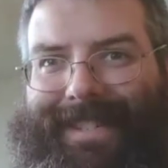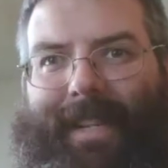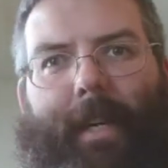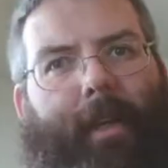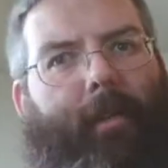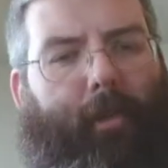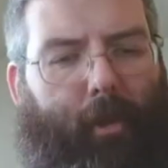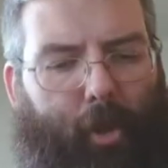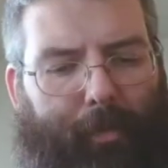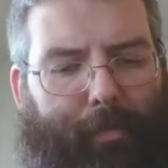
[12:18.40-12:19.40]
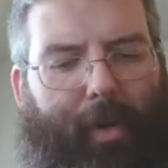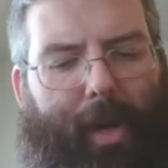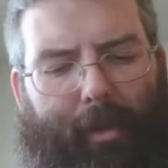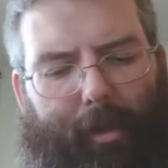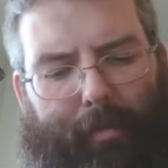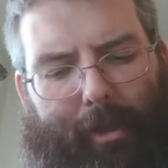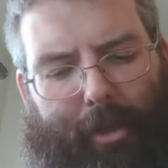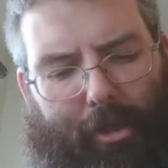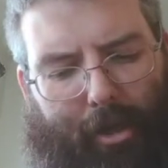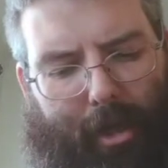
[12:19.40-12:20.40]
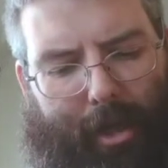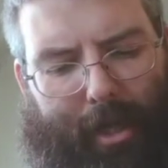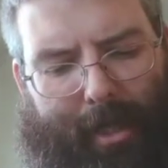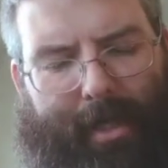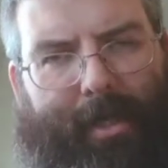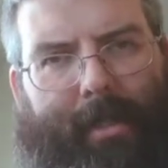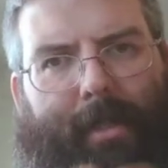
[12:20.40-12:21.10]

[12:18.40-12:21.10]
The lube's probably a little bit dry.